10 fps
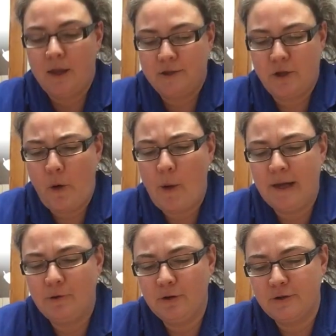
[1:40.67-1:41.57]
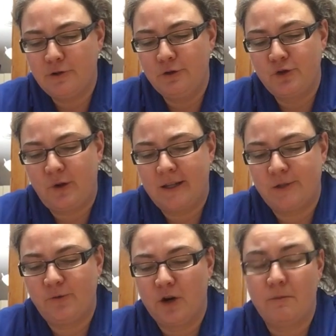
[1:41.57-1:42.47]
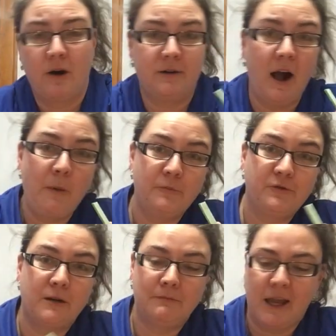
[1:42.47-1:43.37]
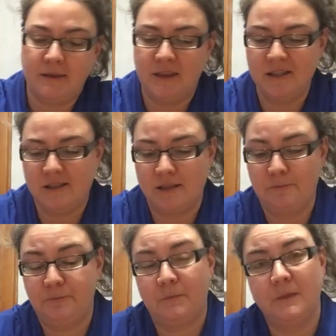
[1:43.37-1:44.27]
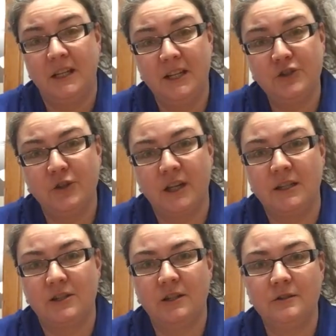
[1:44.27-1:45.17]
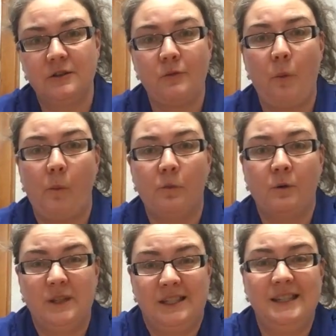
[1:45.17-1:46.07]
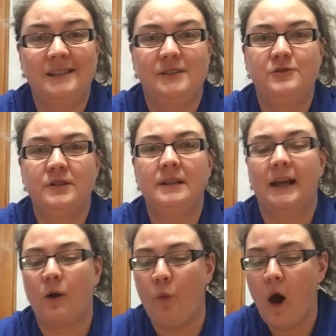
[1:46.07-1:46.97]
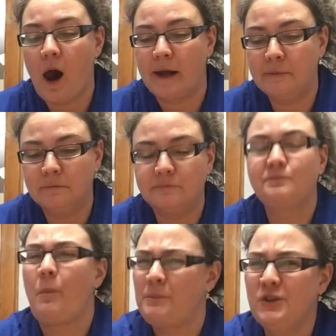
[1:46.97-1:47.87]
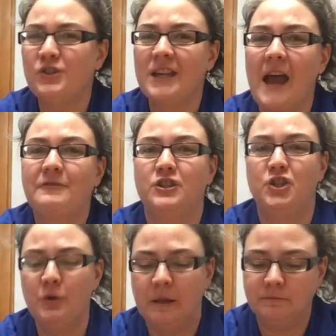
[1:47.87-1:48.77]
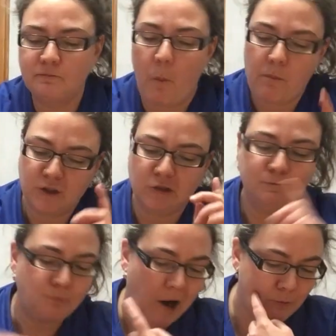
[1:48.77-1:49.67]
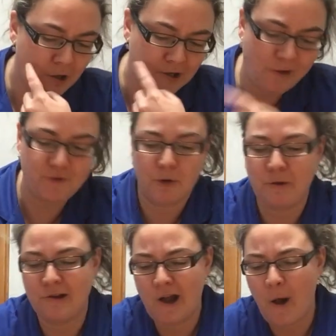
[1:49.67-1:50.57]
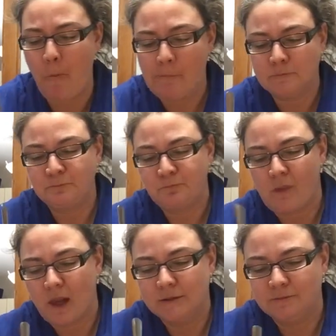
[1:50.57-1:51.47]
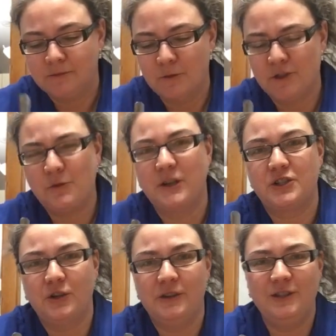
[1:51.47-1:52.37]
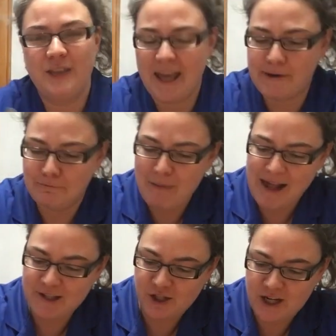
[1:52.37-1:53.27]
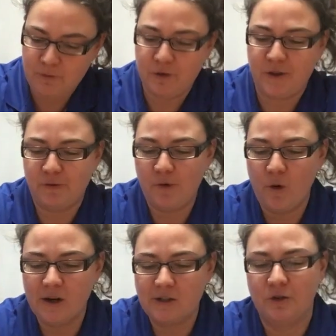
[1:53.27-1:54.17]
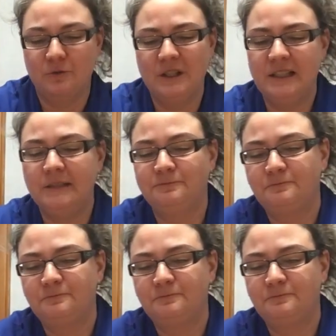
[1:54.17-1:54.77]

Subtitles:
So in order to transform our gum from like this initial condition to what we see as usually like a wad, you usually have to chew it. So I'm working on some right now. I just want to show that you can't mash it up with a fork or really